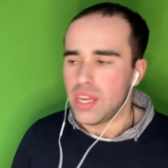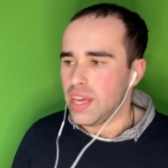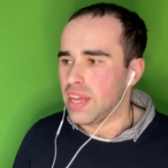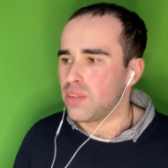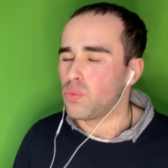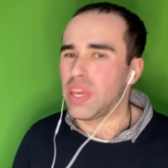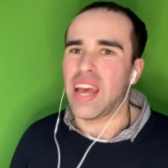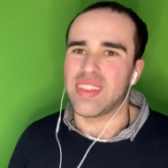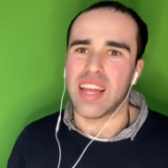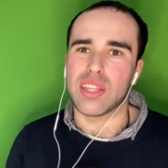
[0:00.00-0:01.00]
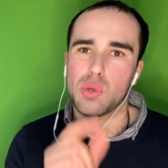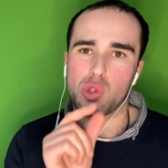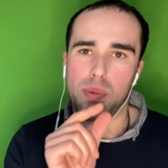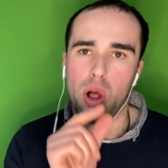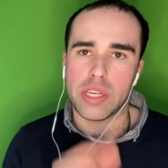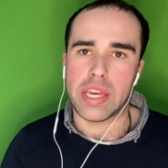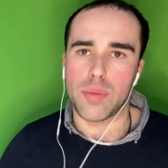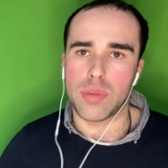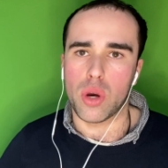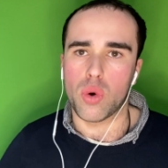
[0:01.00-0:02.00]
And we had that little small
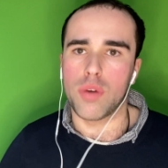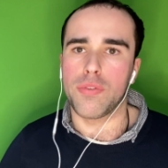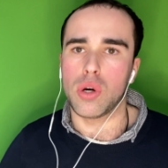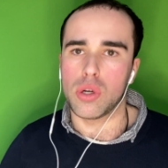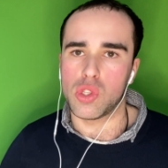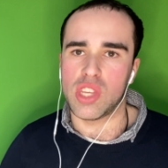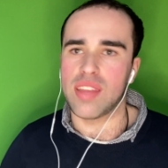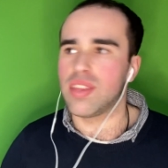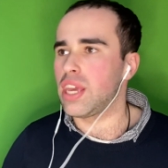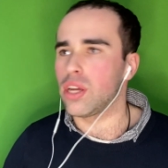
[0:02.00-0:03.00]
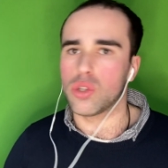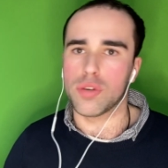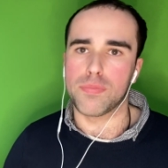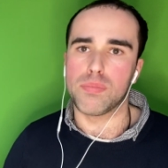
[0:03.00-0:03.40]
cameo of hers at the end of